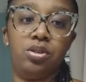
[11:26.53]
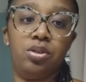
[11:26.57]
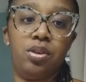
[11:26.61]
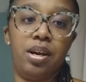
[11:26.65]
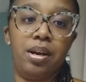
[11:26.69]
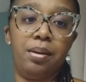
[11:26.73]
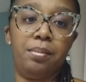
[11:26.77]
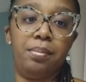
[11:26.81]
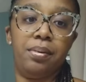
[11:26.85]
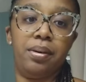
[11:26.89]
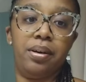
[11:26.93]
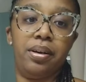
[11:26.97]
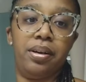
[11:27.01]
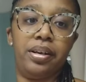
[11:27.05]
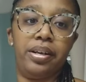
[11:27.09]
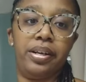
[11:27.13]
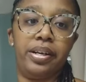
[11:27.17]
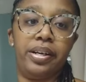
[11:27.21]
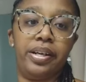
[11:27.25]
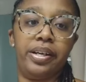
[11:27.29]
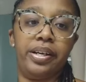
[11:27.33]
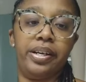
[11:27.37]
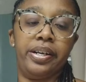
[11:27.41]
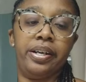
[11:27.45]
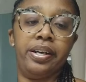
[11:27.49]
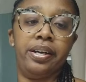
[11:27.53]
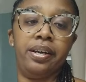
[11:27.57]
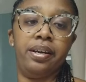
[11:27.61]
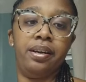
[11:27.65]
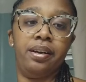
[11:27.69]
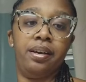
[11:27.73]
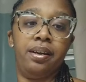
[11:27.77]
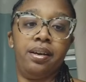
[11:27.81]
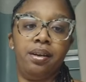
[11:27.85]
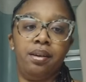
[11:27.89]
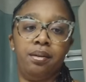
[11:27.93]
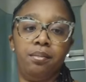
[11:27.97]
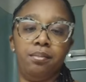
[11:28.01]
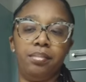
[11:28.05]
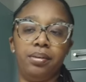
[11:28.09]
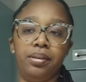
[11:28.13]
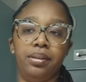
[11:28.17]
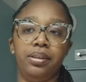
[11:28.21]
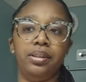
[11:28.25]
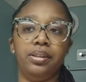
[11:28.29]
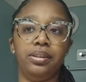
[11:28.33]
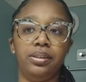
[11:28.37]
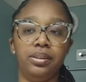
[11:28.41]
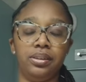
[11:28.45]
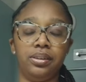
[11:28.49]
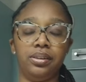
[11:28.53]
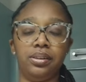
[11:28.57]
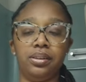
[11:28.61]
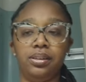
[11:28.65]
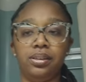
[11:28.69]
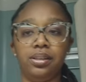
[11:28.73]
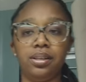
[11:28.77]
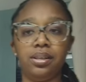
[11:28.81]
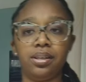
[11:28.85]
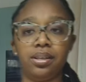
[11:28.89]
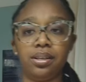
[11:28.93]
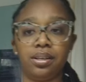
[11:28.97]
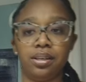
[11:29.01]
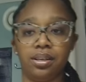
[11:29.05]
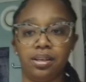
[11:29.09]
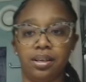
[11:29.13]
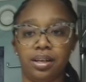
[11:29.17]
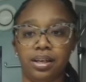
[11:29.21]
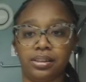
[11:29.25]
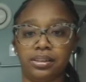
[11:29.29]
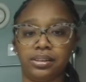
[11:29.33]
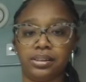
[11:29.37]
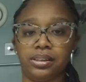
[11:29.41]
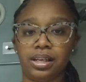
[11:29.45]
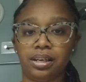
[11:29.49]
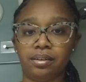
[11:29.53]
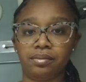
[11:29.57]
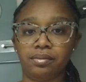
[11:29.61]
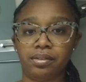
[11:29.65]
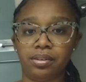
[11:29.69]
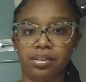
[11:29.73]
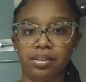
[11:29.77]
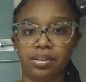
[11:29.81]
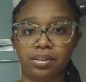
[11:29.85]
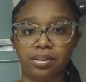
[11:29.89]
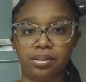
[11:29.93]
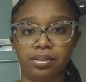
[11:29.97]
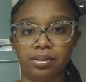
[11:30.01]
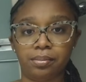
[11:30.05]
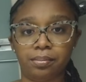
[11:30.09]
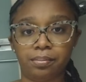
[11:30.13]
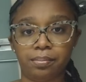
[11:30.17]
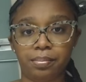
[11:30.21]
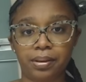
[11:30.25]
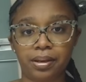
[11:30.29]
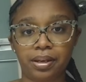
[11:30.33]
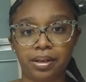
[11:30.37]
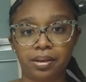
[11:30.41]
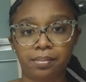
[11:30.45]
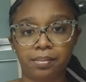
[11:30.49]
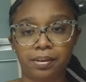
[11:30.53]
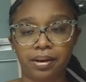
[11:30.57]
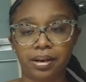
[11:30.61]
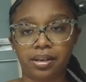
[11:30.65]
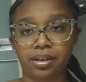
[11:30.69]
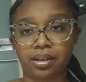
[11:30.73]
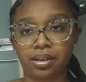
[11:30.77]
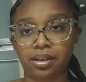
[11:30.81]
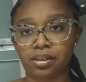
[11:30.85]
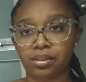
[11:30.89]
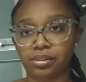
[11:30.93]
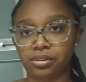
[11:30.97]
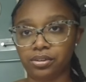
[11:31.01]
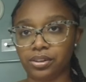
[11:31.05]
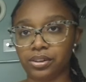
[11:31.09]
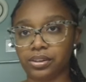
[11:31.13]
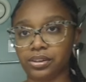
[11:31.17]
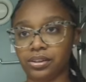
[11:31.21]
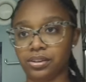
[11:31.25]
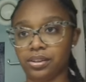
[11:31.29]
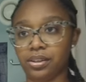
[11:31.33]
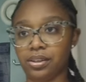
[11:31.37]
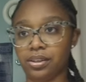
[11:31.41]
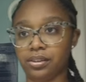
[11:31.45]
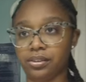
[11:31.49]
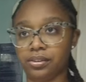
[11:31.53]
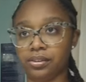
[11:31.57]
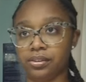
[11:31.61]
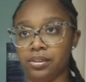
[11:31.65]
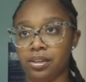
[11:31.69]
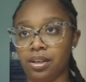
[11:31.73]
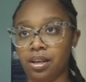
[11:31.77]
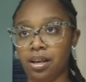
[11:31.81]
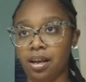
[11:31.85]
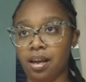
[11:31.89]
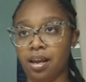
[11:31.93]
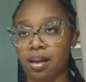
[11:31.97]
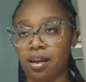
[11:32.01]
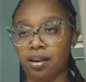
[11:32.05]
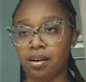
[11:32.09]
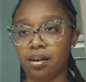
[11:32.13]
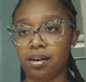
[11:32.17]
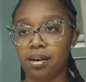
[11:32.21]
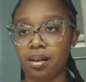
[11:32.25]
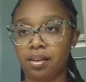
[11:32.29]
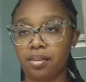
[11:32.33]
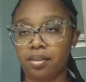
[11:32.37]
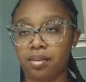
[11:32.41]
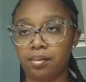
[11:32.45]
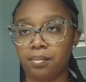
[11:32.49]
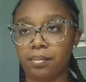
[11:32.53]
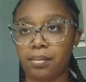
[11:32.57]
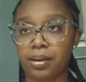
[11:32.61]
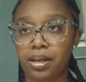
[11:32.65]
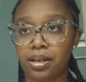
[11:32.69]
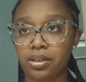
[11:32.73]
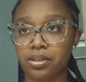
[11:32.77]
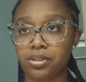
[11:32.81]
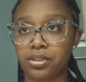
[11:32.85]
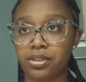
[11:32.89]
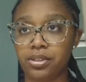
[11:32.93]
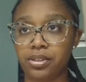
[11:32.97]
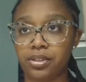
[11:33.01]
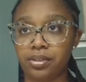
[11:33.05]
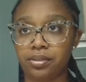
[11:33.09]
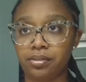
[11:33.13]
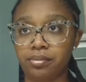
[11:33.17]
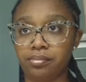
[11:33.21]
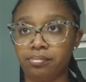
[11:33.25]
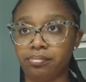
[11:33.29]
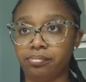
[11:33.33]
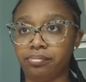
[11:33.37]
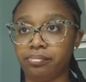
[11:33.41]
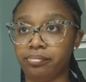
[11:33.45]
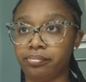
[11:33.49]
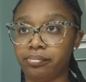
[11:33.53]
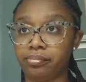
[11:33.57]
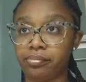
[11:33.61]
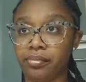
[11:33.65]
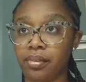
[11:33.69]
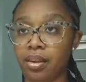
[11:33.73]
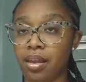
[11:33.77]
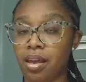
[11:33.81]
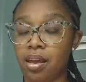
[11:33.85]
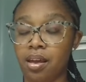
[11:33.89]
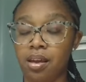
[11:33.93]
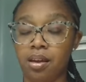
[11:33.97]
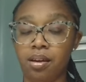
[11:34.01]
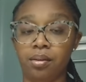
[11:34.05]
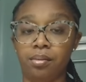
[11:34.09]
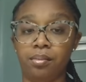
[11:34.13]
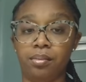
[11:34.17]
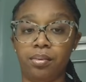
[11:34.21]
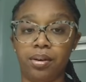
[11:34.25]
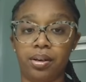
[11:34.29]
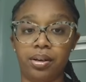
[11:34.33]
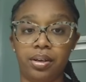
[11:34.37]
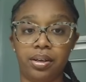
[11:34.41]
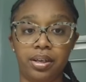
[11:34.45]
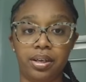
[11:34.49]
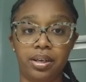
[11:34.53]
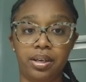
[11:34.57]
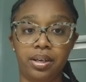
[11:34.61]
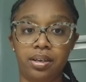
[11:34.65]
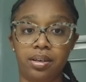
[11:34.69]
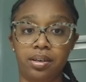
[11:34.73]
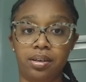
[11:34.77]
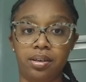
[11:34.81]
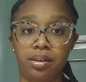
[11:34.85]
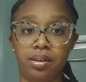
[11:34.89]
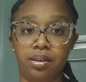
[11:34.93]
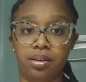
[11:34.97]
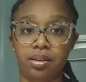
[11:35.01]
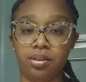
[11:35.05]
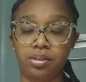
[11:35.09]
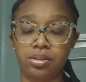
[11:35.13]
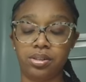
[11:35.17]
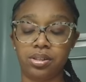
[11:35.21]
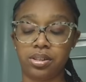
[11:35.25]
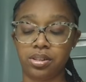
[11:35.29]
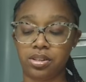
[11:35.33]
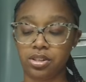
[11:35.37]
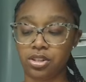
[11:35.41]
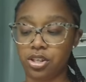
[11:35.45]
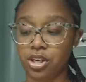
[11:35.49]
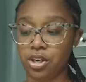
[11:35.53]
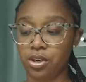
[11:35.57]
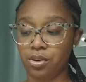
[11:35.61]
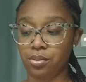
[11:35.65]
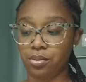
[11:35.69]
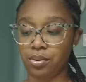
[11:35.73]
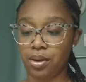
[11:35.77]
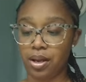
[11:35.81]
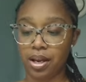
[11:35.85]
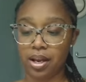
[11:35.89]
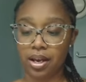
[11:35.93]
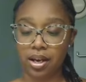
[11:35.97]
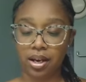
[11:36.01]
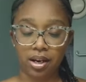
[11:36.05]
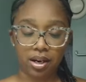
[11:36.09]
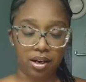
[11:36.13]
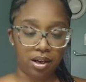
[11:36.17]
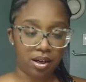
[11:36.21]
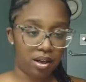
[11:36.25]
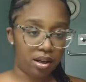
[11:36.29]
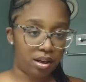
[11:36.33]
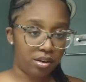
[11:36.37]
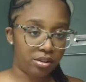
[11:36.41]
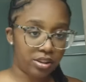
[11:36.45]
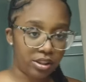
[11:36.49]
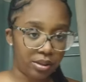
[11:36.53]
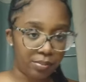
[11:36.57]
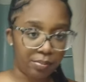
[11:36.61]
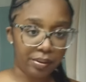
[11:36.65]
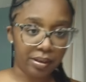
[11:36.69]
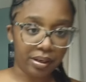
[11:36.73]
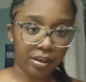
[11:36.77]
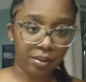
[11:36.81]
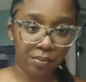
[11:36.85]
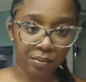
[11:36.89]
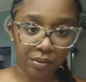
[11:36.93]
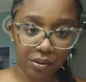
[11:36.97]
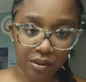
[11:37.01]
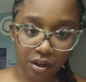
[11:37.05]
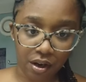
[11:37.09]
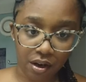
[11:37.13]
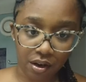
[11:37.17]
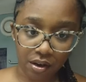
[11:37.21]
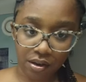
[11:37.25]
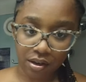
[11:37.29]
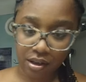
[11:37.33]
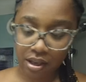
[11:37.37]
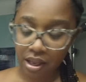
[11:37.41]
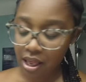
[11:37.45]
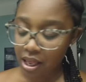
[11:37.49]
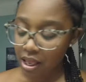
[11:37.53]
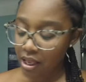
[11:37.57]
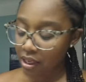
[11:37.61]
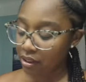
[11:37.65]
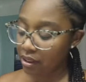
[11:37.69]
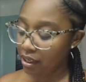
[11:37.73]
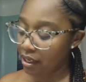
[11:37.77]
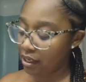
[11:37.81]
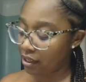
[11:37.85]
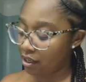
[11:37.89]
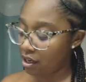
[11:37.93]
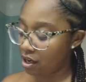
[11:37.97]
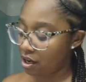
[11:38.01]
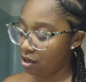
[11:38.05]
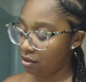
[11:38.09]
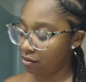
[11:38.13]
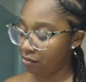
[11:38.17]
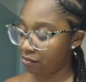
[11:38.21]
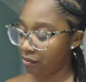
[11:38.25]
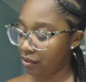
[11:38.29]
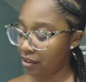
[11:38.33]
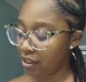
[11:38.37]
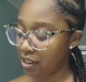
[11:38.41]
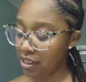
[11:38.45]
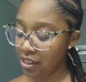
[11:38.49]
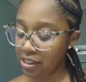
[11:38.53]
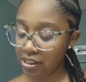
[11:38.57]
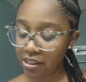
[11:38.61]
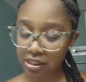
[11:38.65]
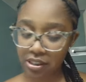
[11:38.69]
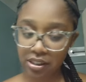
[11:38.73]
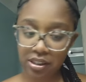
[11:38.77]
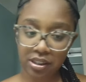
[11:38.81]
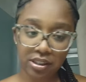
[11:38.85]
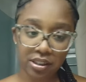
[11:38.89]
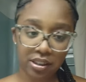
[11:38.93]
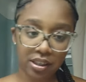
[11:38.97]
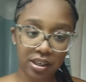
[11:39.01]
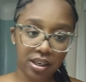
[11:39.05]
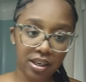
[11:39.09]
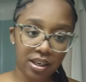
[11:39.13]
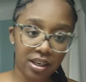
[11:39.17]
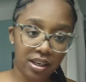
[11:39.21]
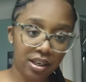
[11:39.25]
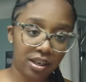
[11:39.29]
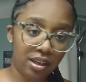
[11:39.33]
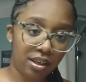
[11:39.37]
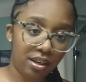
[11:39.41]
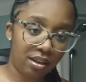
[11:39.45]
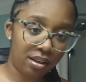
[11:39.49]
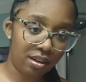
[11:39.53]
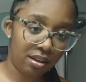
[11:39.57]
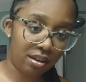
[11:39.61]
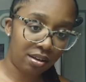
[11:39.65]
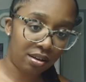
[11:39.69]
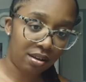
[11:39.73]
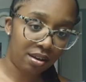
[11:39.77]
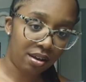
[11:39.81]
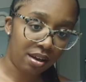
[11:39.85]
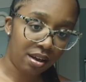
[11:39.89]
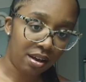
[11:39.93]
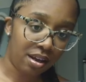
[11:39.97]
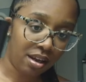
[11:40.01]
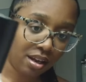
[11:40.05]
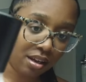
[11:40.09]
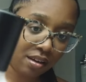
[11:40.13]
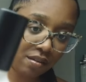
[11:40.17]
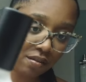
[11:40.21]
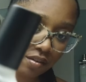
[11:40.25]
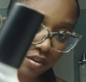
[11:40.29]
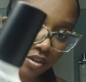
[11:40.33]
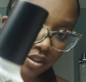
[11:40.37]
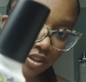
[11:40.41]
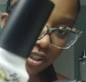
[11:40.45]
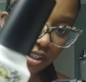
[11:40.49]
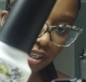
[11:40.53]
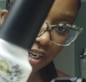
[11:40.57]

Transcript: the tripod here. But this is the look. I just have a pink bodycon dress on. And then major. We're gonna eat, go see the show, and I'll check back in with y'all later. Oh, this is a key. If you're